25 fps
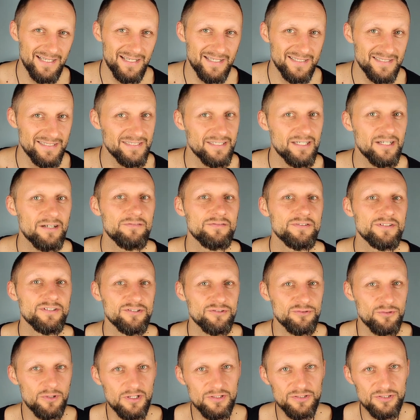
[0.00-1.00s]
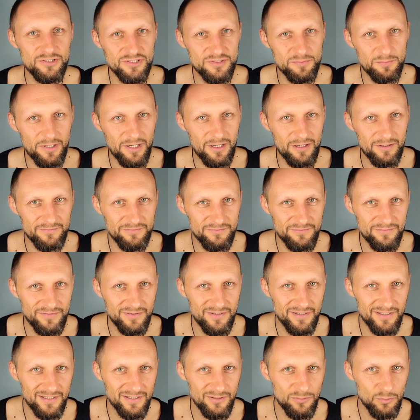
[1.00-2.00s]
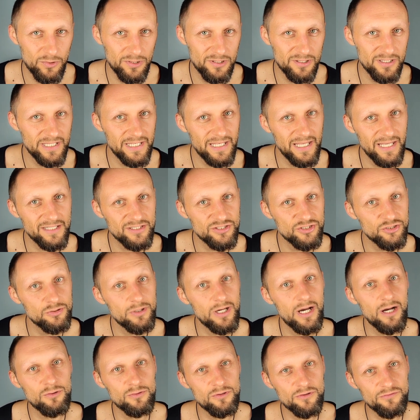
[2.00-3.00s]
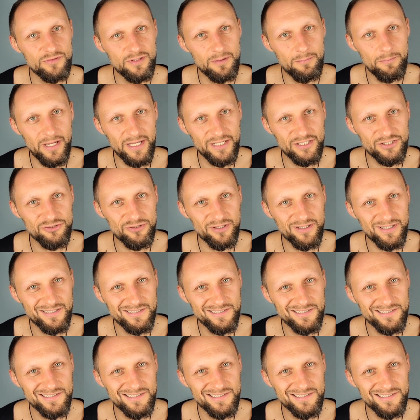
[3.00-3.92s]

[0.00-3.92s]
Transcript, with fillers: Service to others path will get you out of the matrix